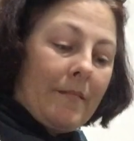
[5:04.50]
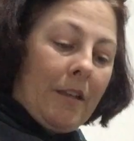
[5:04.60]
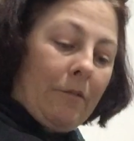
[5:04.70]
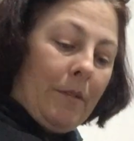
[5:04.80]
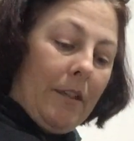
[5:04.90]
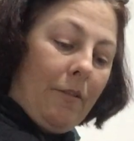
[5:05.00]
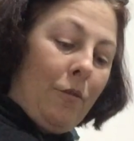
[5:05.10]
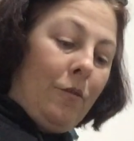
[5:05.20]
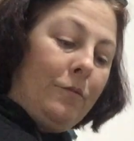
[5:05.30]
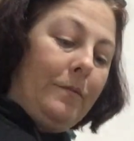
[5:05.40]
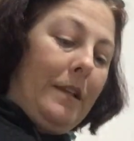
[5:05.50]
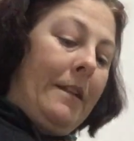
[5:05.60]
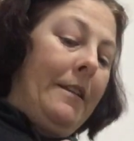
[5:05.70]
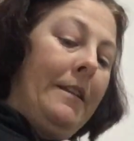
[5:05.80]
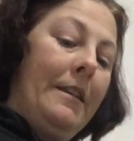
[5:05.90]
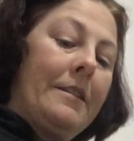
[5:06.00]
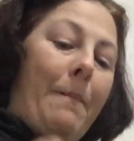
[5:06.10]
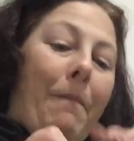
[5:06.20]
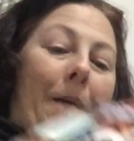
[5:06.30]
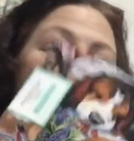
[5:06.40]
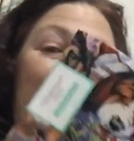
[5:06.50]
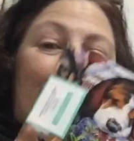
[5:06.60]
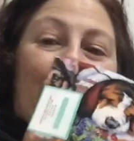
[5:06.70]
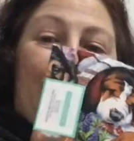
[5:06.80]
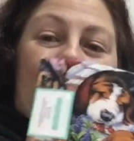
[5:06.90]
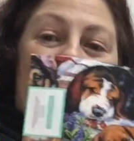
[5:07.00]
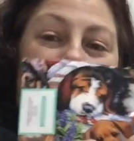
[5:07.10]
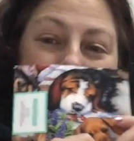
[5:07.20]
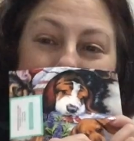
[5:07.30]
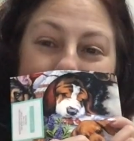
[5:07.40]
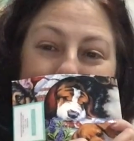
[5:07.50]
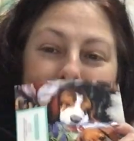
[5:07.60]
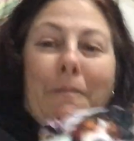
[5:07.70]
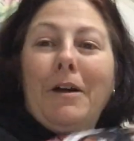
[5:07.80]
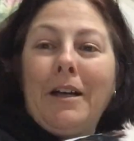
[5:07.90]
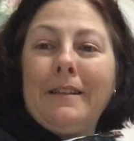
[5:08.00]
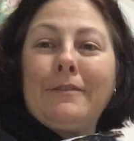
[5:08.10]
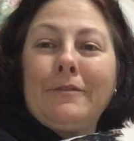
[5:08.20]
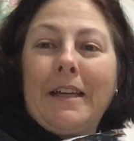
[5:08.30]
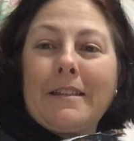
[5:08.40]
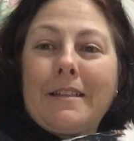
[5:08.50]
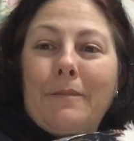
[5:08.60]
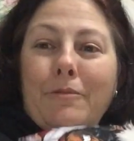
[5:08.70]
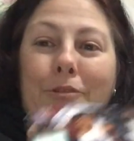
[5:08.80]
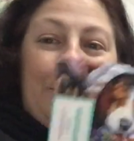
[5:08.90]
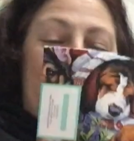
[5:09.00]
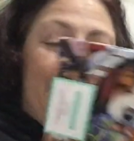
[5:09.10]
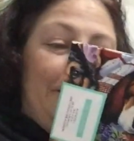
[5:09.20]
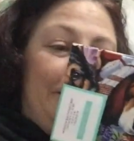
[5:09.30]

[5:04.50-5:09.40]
That'll make... Oh, and then there's a puppy dog one for my little Gussie boy.